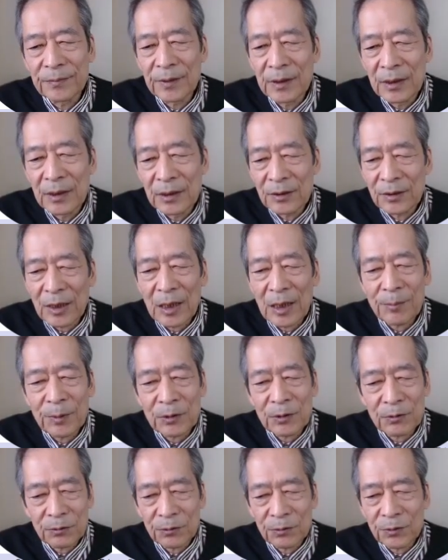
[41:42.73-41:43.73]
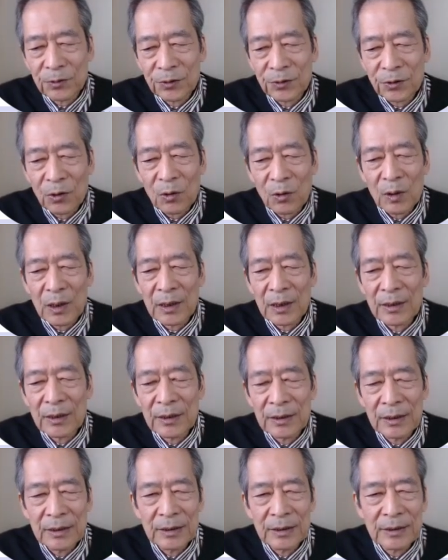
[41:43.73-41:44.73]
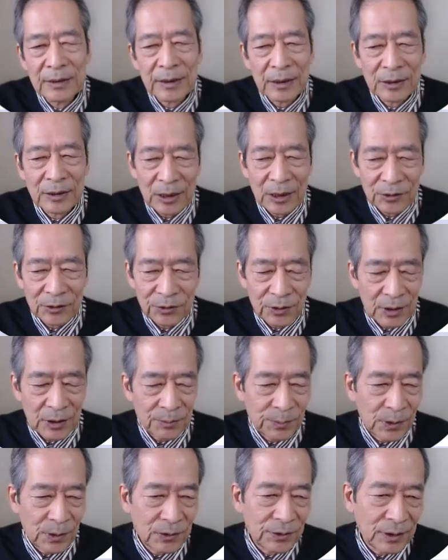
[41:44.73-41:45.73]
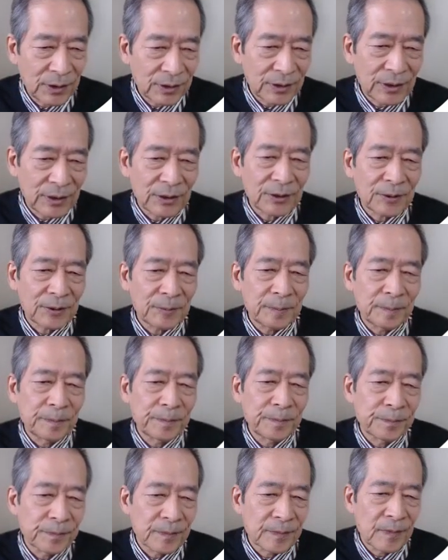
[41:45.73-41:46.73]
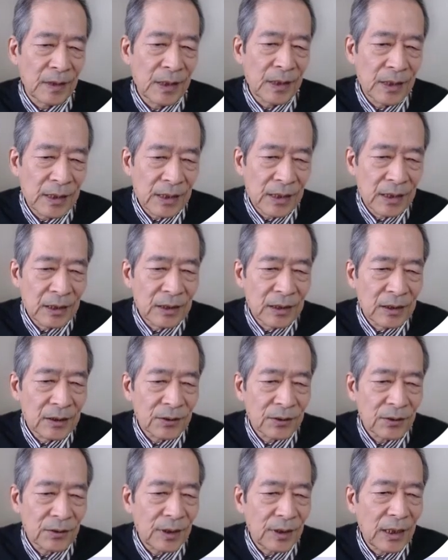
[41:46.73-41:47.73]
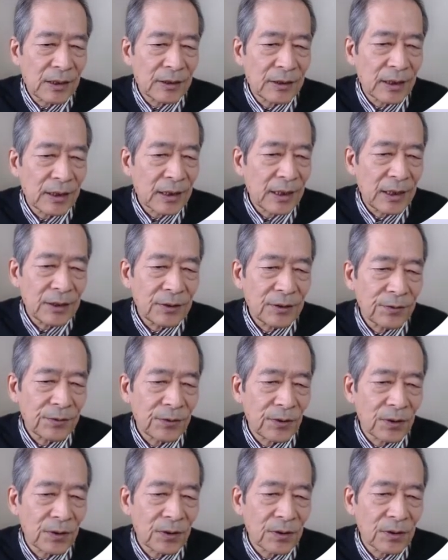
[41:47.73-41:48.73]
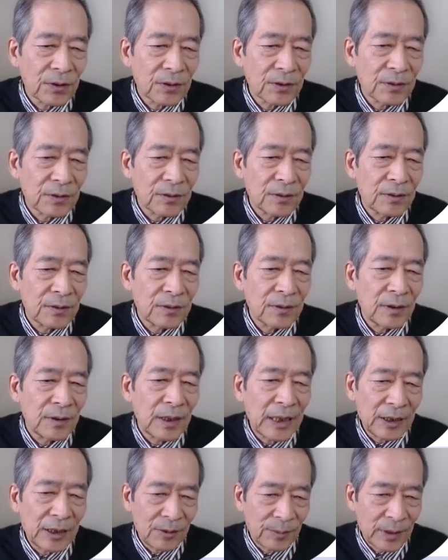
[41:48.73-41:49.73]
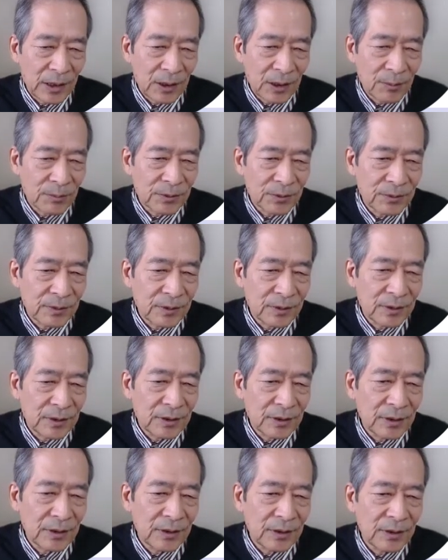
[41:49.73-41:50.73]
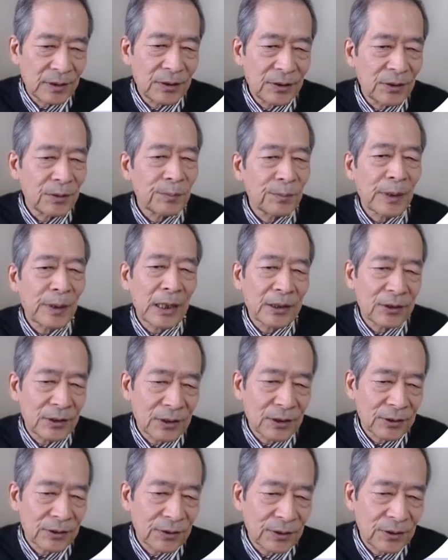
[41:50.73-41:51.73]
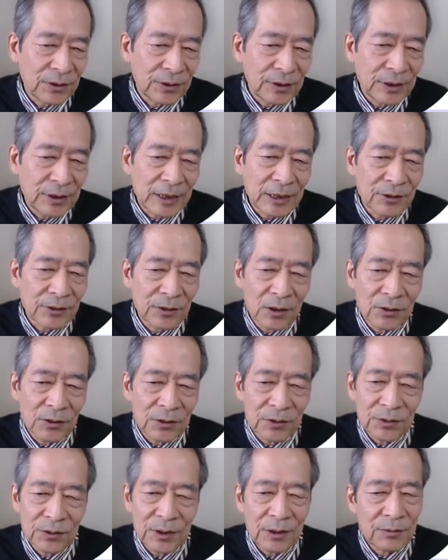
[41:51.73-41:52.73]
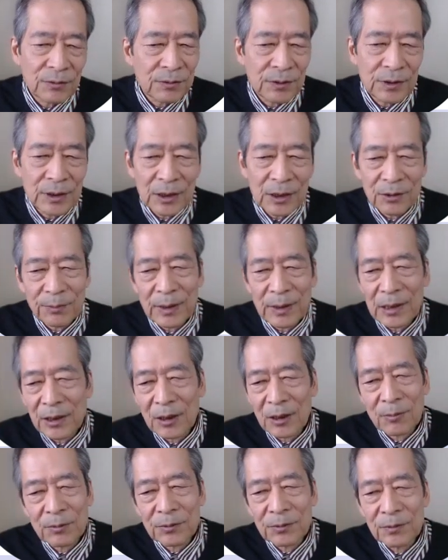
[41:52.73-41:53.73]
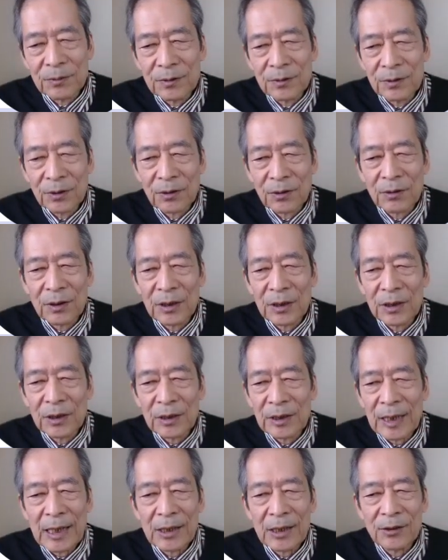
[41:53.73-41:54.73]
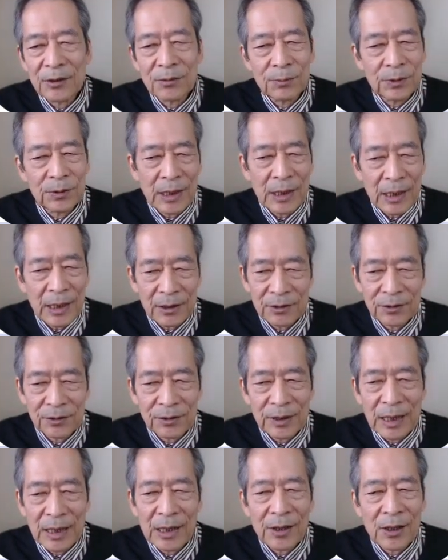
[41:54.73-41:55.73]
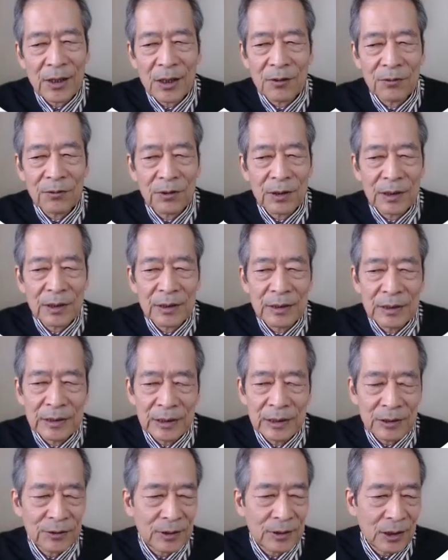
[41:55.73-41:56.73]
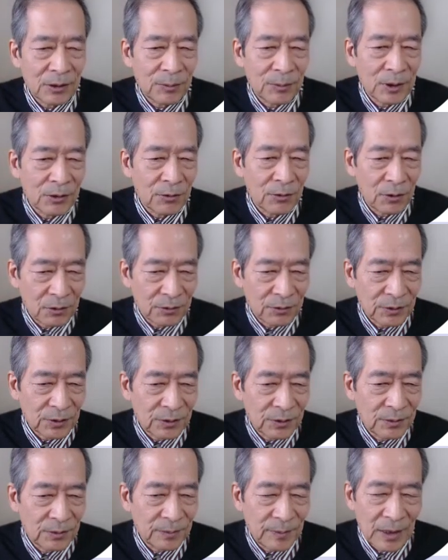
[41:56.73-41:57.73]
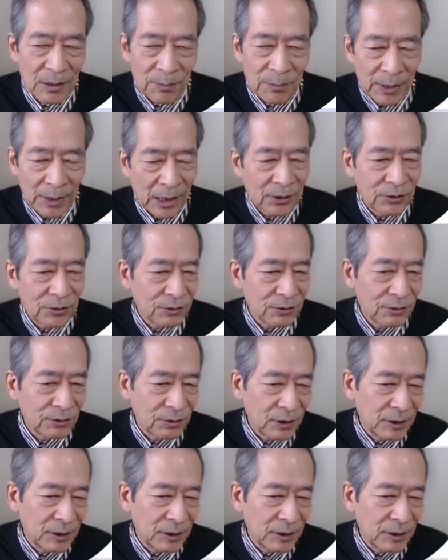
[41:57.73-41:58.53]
typing rules or the induction hypothesis. So now the case for let variable. This is vacuous since E does not contain free let variable. So E can't be X, and therefore the statement holds vacuously.